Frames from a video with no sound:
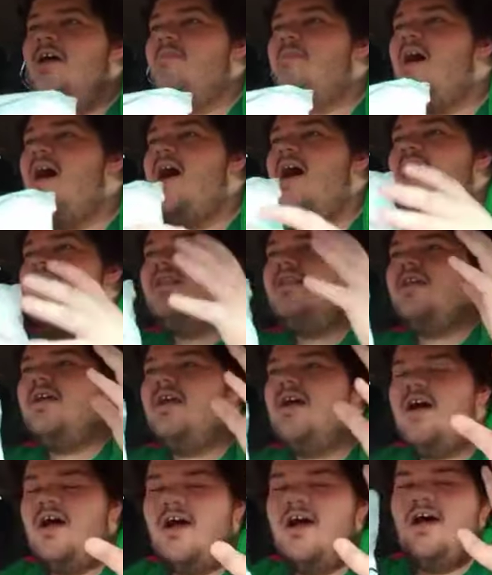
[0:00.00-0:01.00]
but
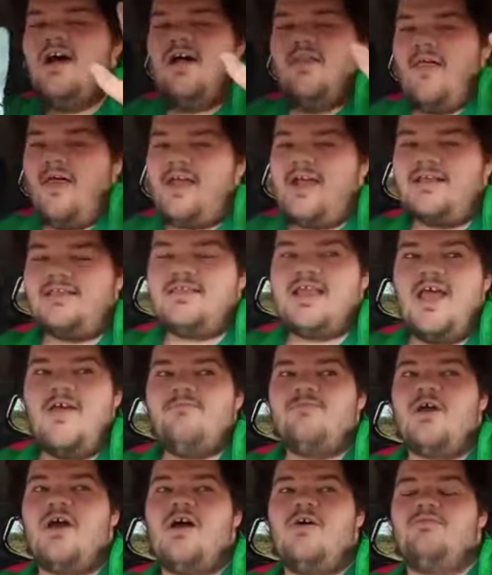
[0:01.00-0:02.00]
like I
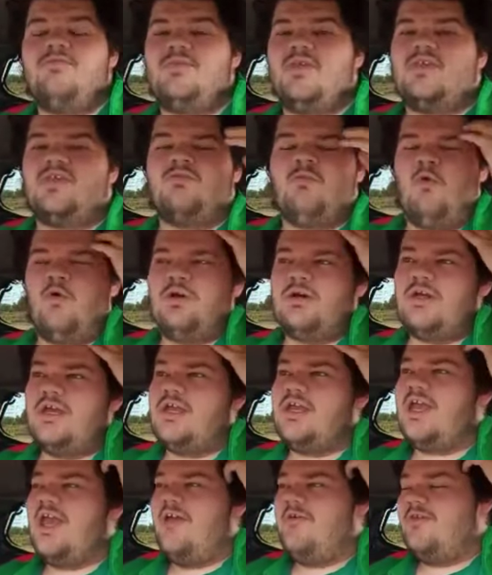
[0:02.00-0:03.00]
said from this
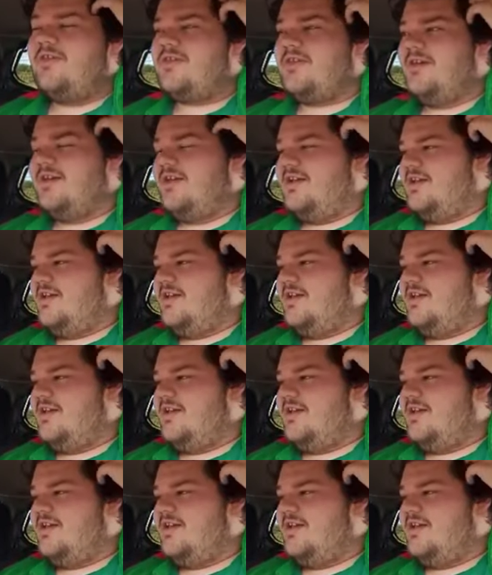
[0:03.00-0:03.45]
morning, it was